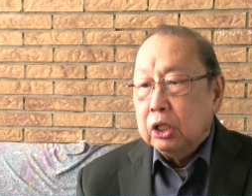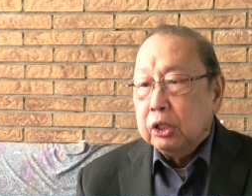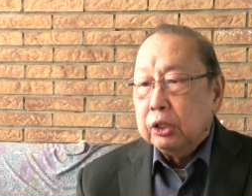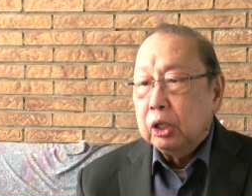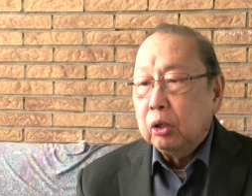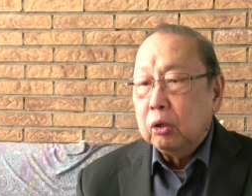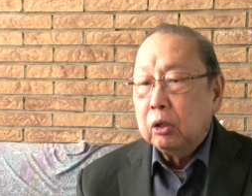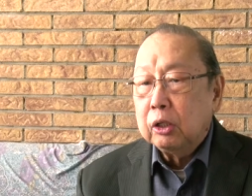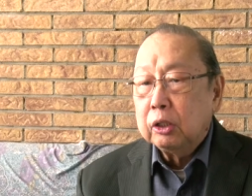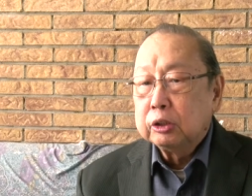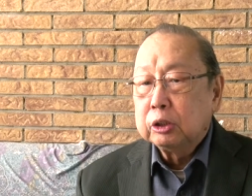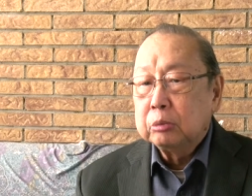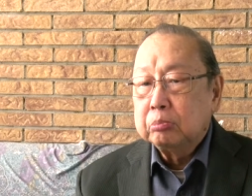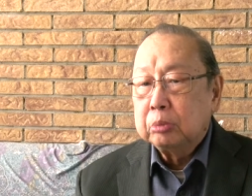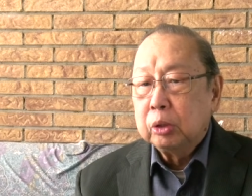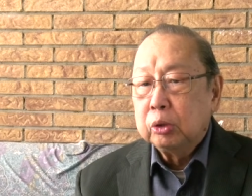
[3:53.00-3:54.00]
The laws
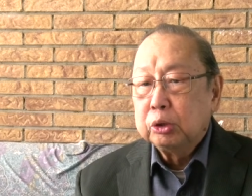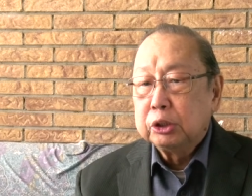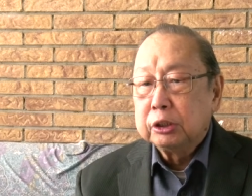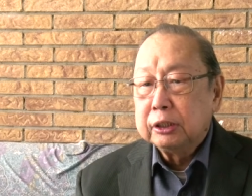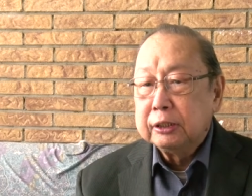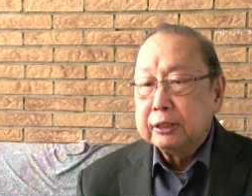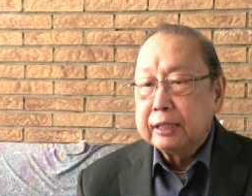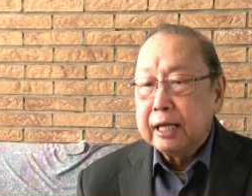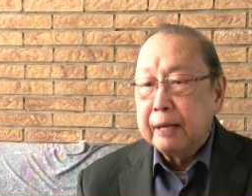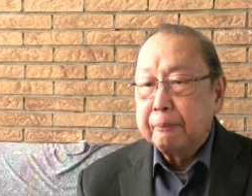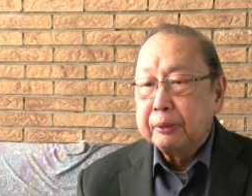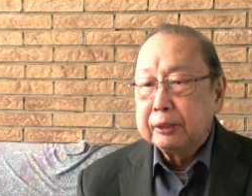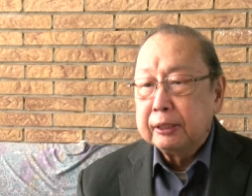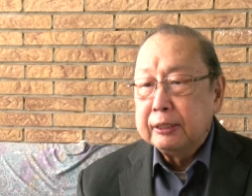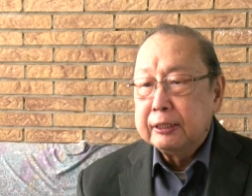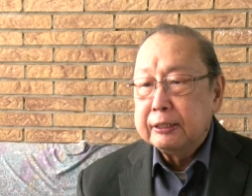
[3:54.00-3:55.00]
of motion
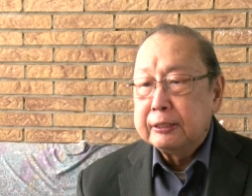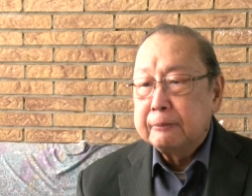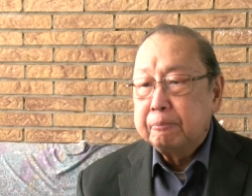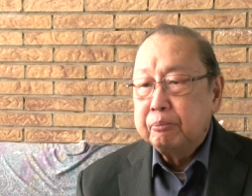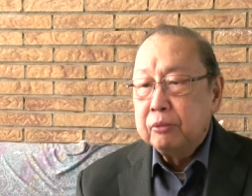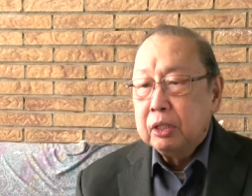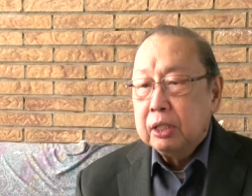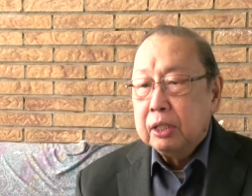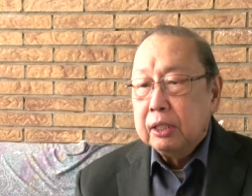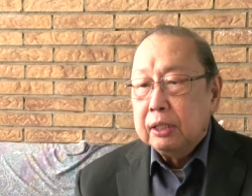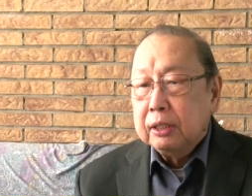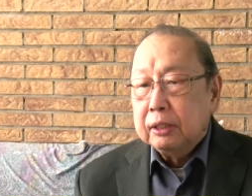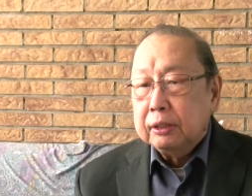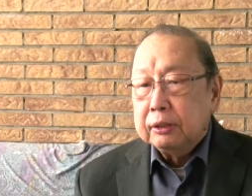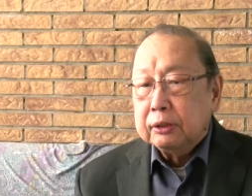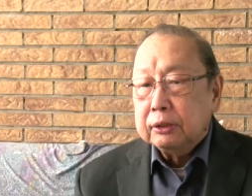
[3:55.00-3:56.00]
capitalism
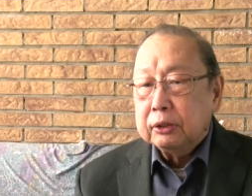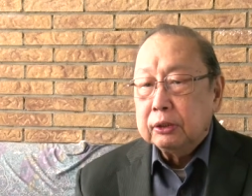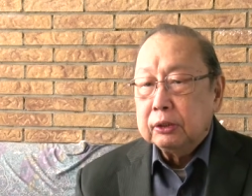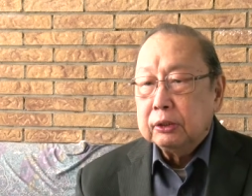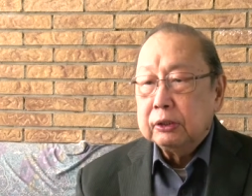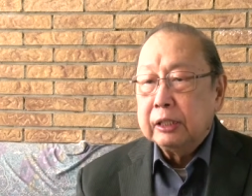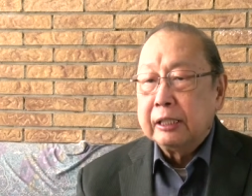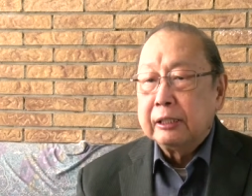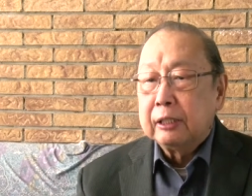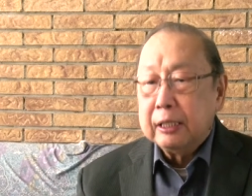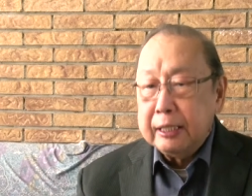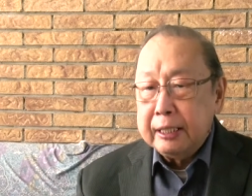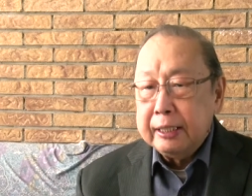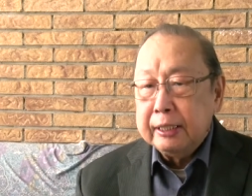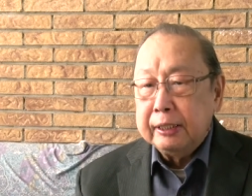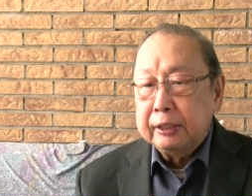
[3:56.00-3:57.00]
that
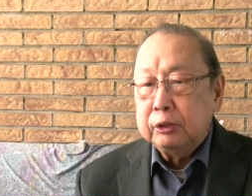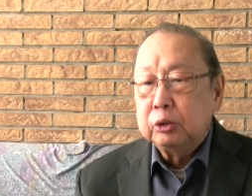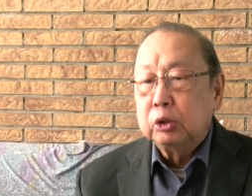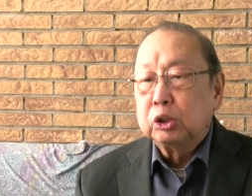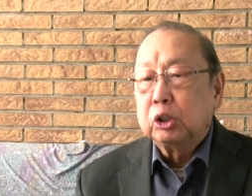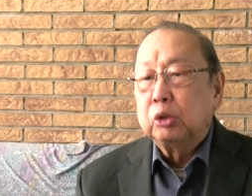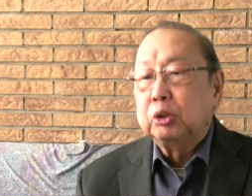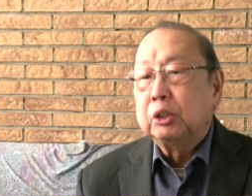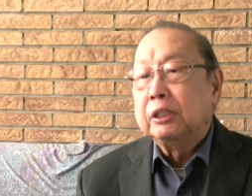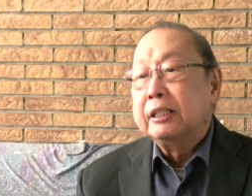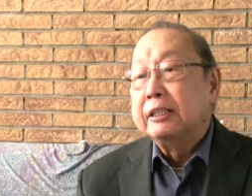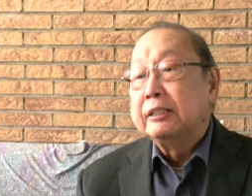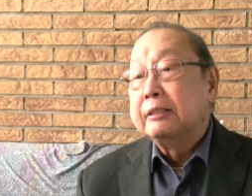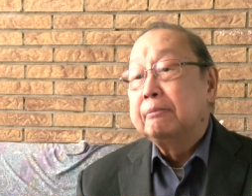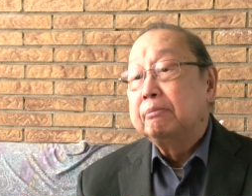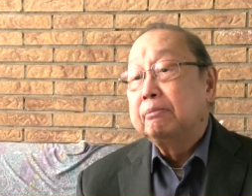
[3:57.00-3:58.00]
lead to
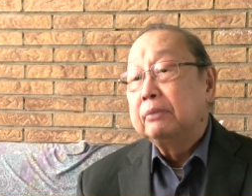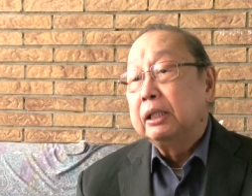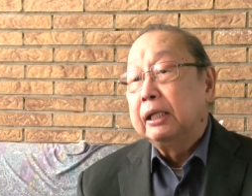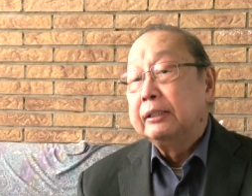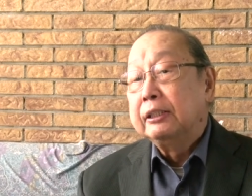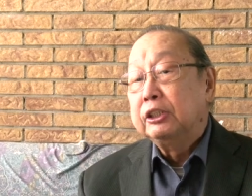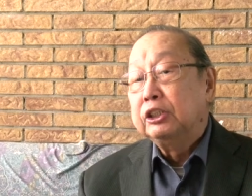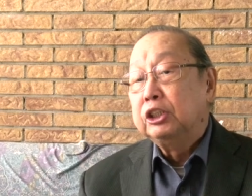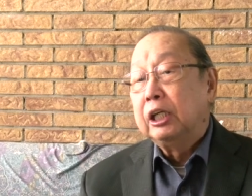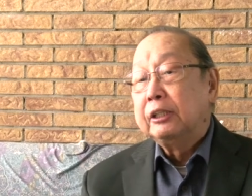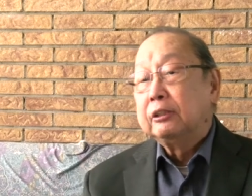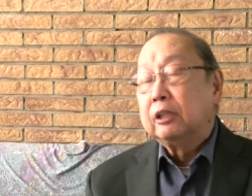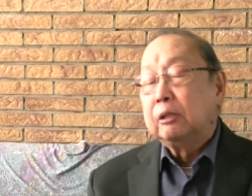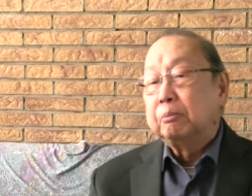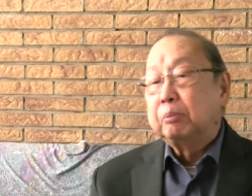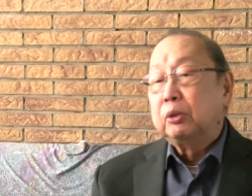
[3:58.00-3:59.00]
socialism and the
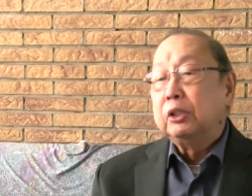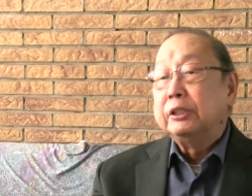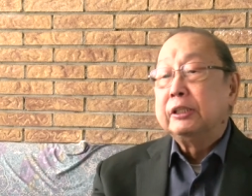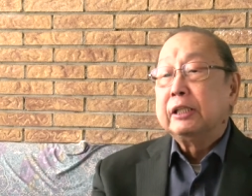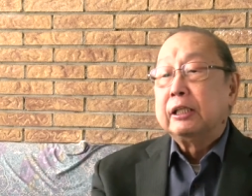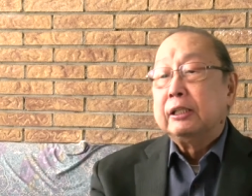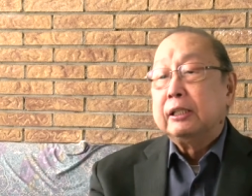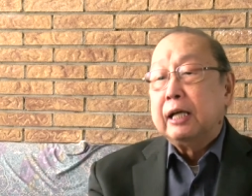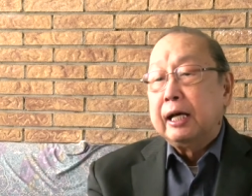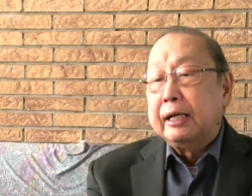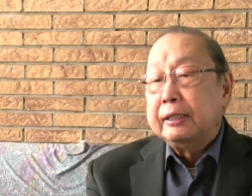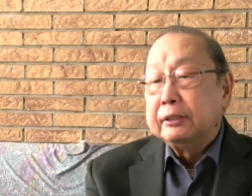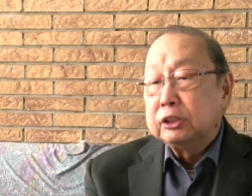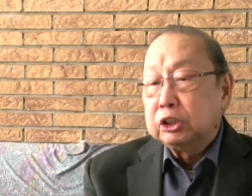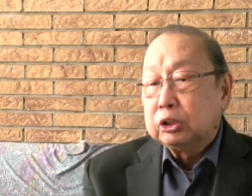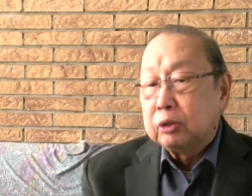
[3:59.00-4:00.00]
general political
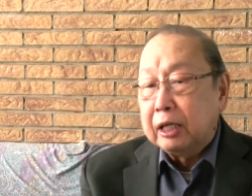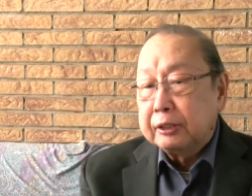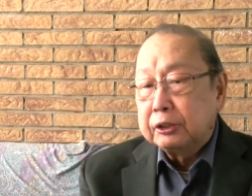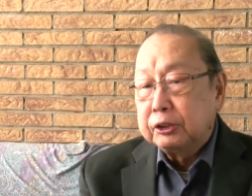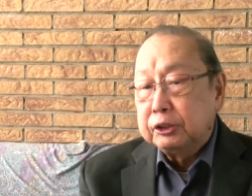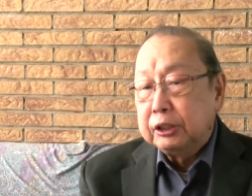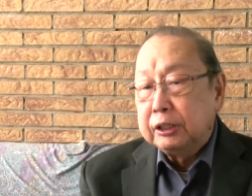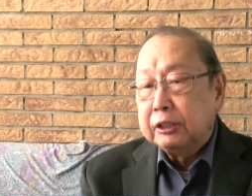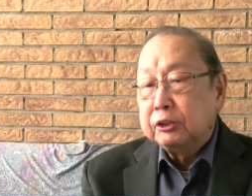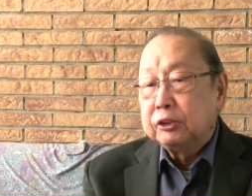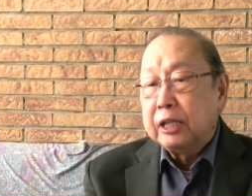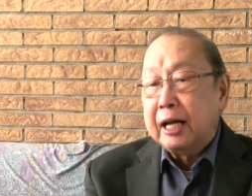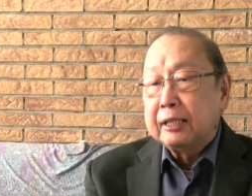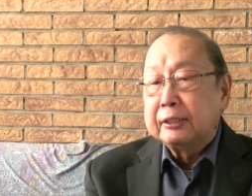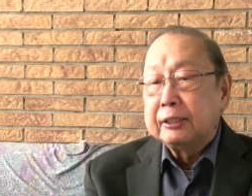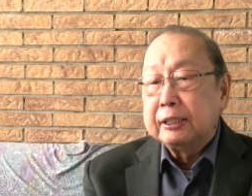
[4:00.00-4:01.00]
line, strategy, and
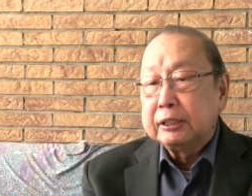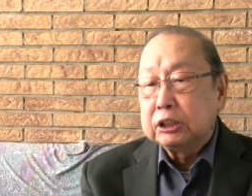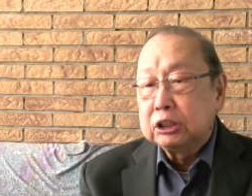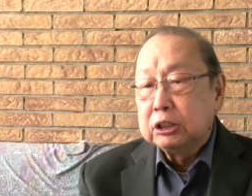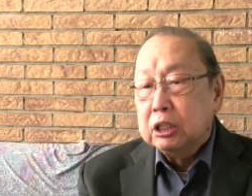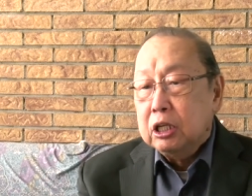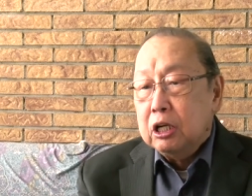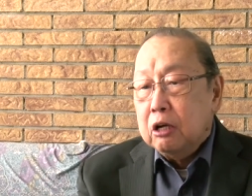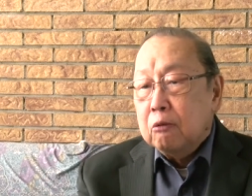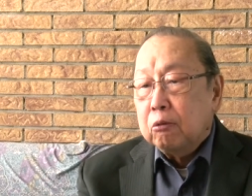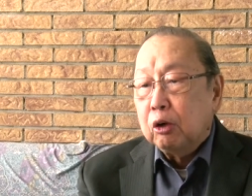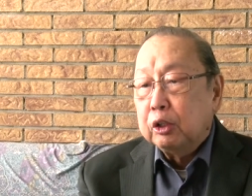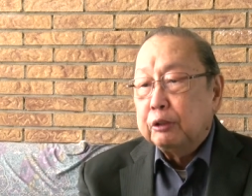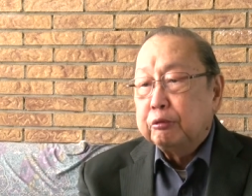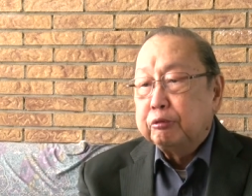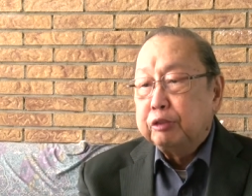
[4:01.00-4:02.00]
tactics
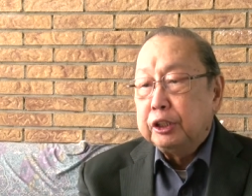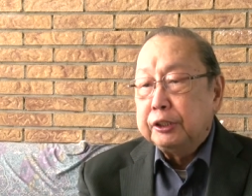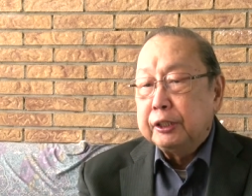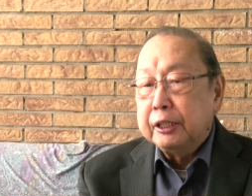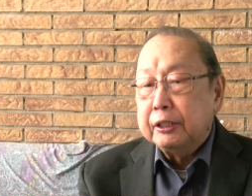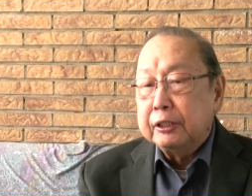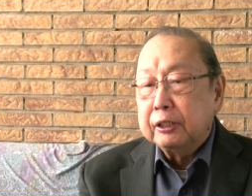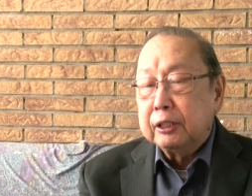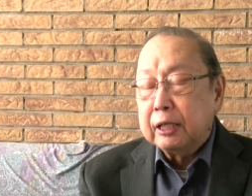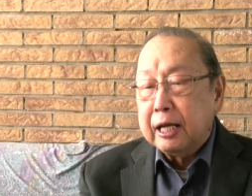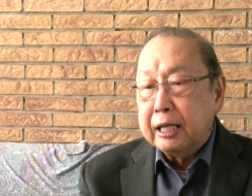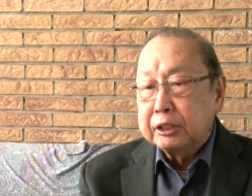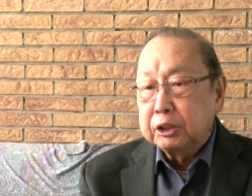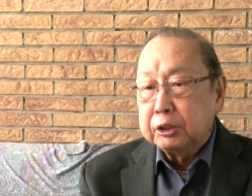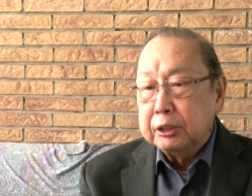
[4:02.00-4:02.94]
for defeating the class